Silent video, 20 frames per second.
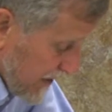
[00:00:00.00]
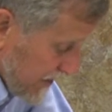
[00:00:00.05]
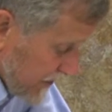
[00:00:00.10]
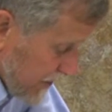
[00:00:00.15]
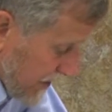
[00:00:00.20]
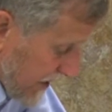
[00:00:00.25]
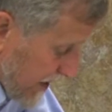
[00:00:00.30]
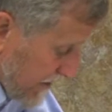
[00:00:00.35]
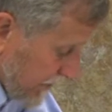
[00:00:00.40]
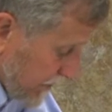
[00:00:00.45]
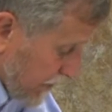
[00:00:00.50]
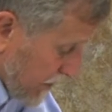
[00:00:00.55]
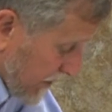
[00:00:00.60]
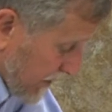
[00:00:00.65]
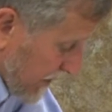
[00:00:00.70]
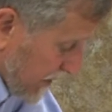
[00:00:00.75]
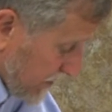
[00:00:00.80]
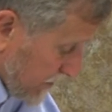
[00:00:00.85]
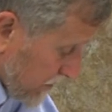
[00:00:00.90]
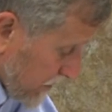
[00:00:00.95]
so I have to
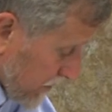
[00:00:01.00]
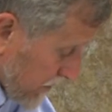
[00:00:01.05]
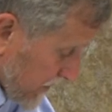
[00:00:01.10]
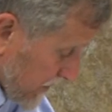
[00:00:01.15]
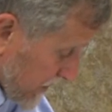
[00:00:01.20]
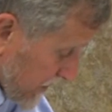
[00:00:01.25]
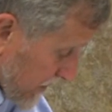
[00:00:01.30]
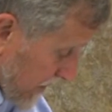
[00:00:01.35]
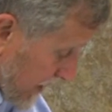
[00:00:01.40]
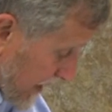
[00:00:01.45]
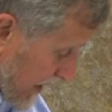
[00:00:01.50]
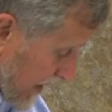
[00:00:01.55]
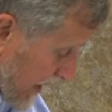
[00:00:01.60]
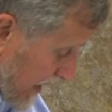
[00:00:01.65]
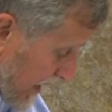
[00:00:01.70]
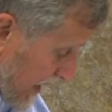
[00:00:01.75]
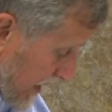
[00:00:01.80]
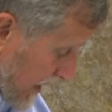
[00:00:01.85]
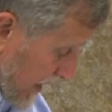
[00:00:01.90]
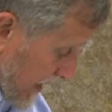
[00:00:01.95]
work on the wrong side.
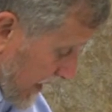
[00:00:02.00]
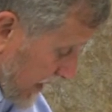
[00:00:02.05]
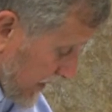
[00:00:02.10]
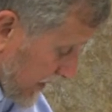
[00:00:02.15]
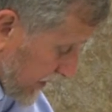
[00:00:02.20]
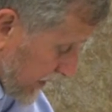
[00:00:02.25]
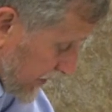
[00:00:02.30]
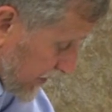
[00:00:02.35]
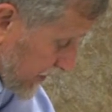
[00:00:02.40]
And I'm going to